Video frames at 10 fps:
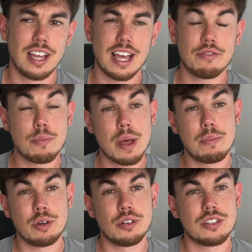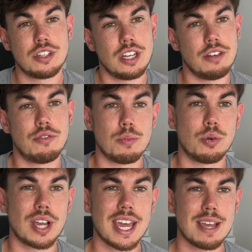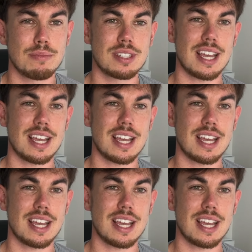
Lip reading: And for bet builders, you need football games.